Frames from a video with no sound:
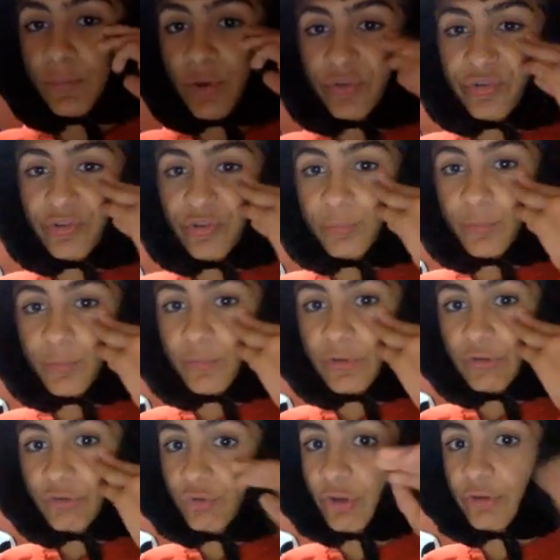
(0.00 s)
watching this
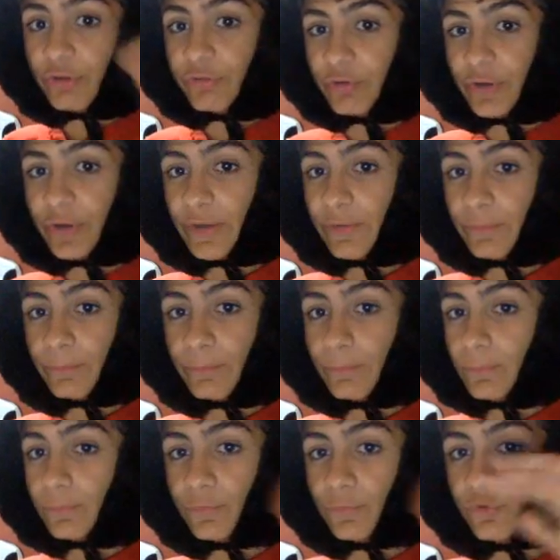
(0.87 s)
movie just for
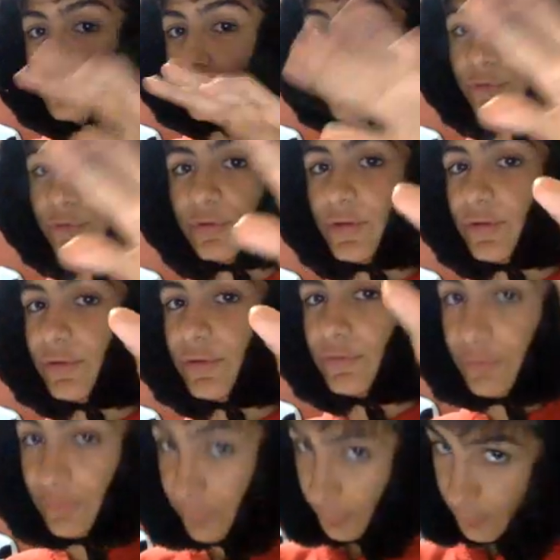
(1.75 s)
his